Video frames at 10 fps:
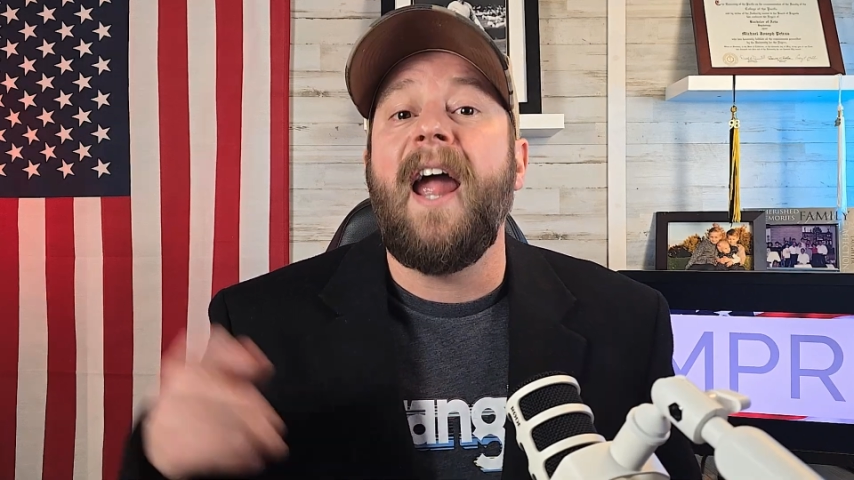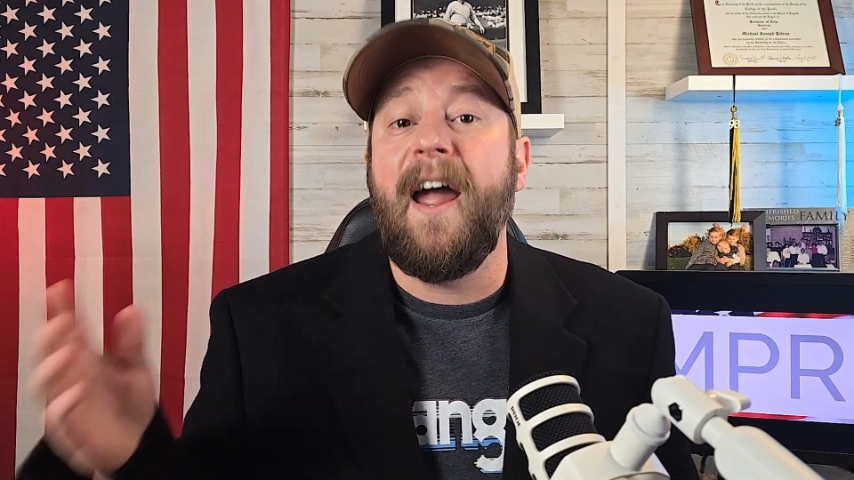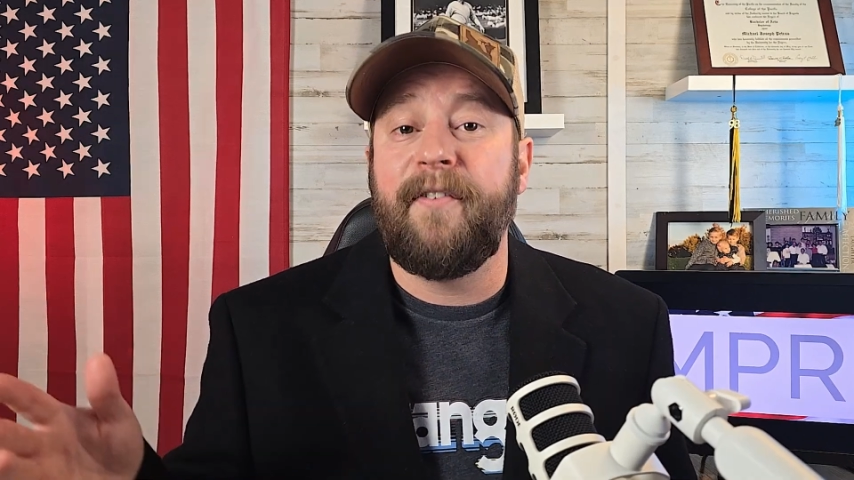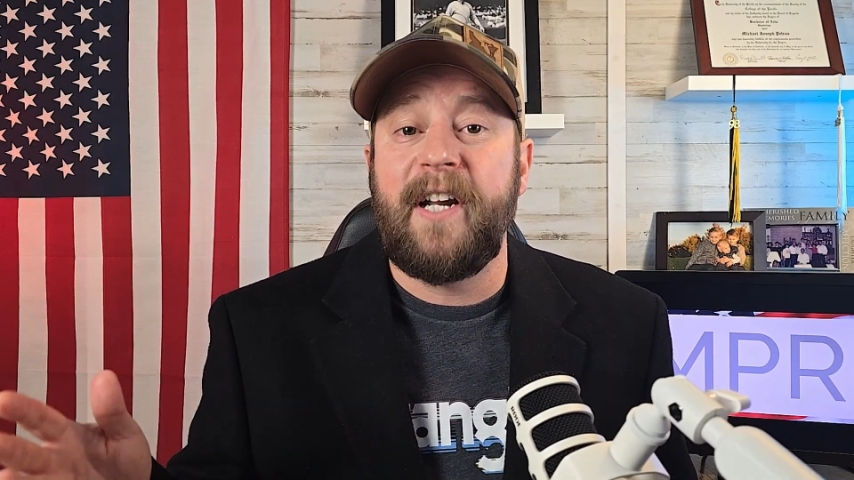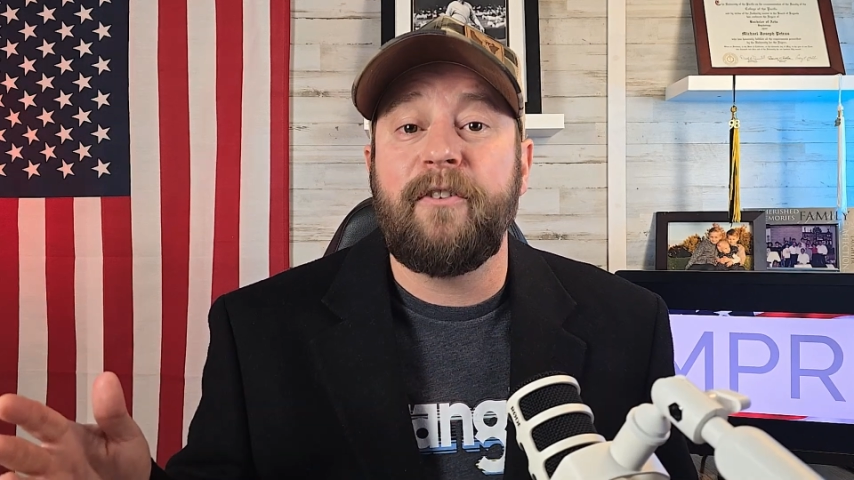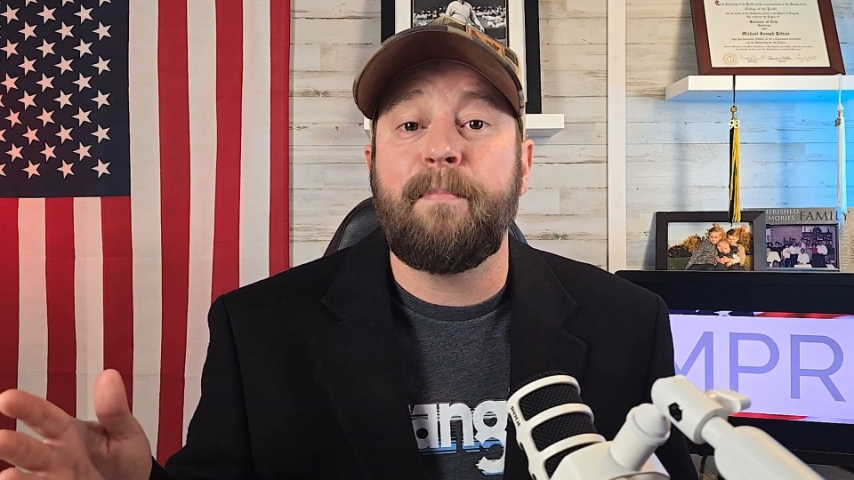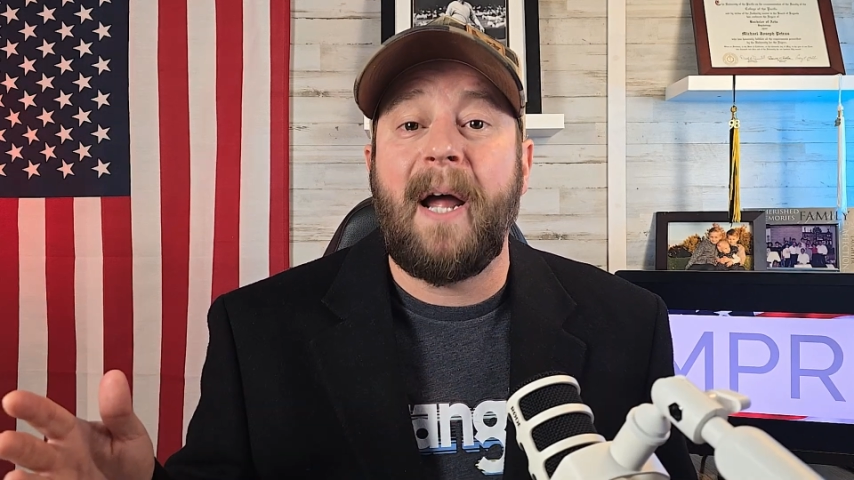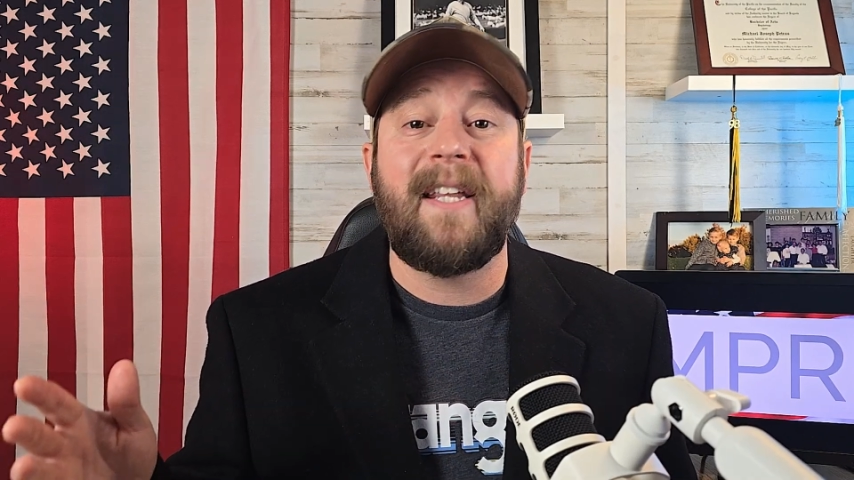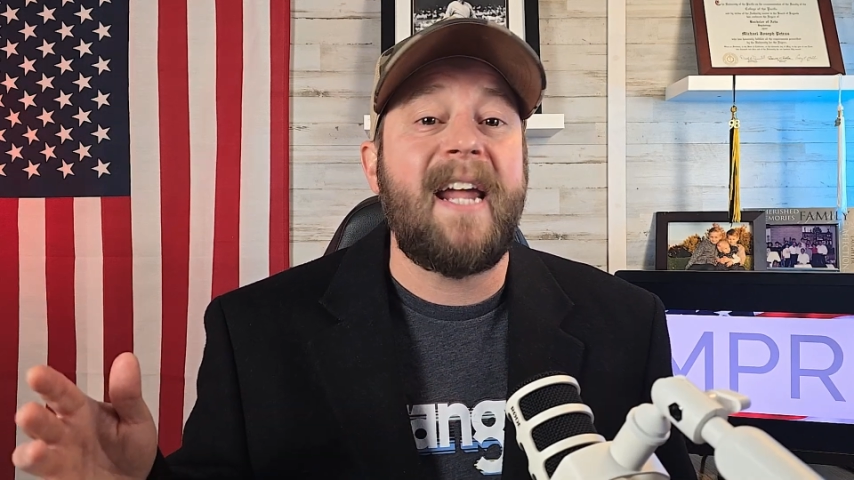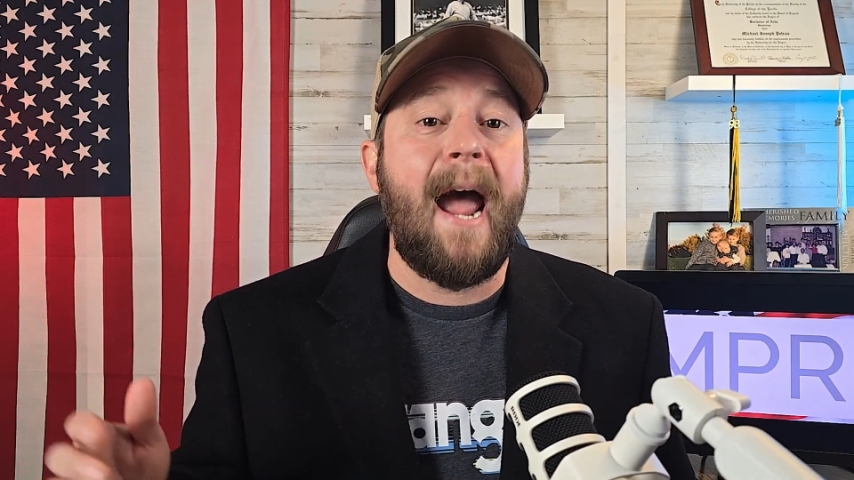evidenced by
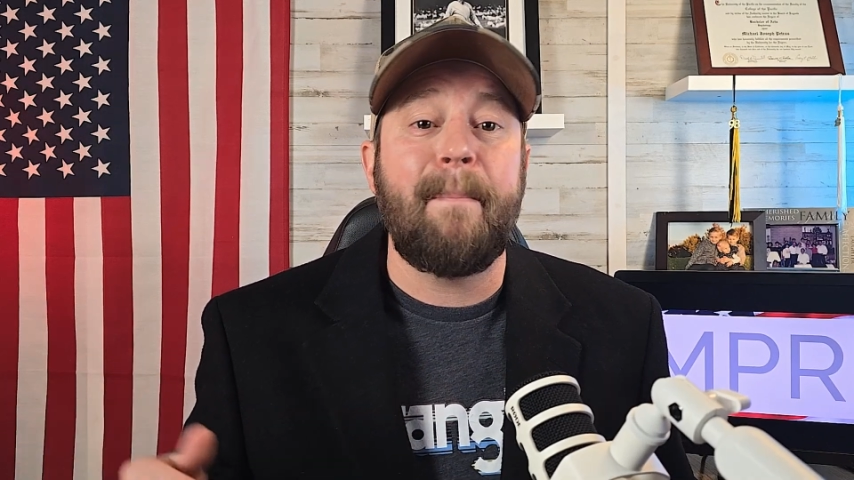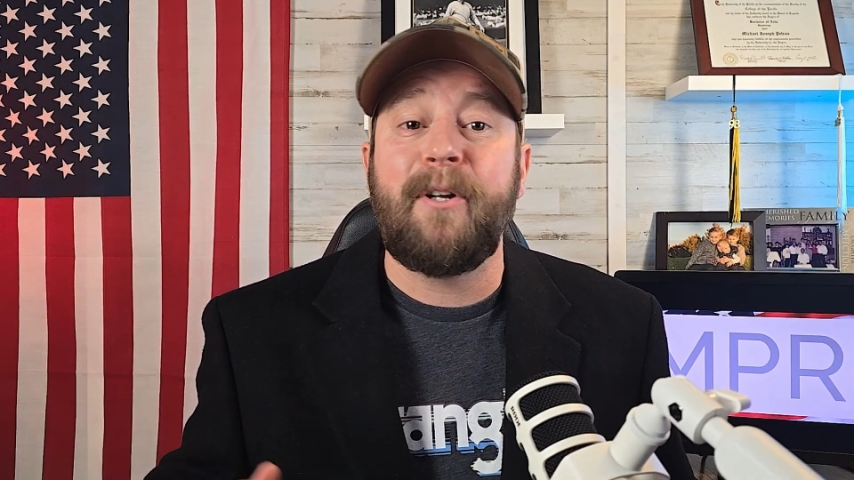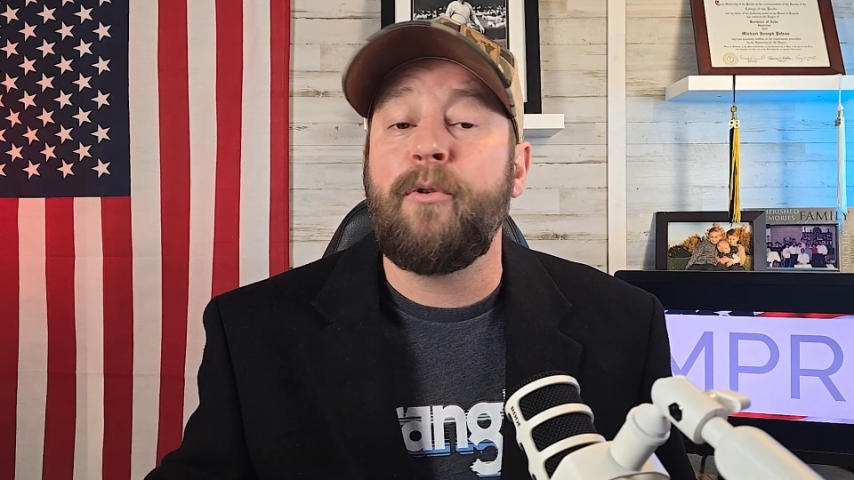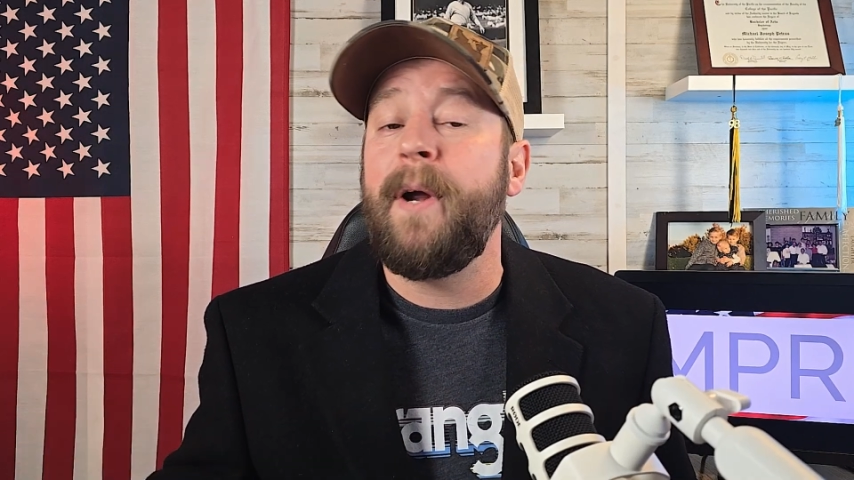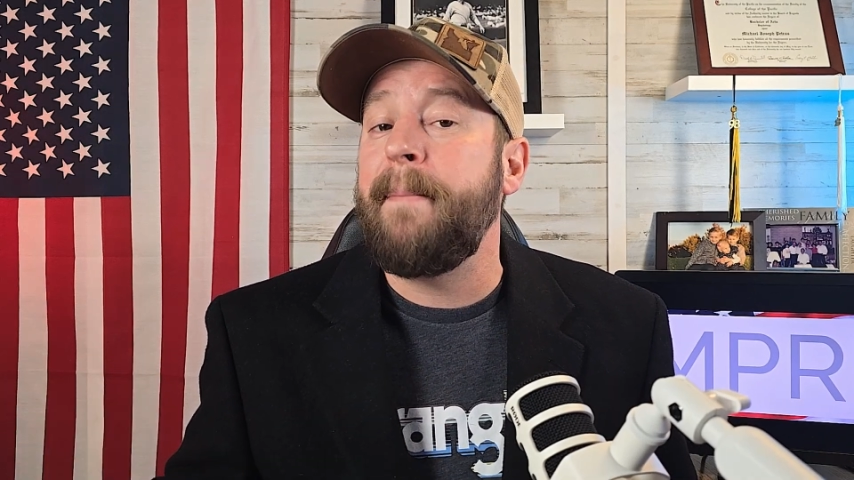the gap between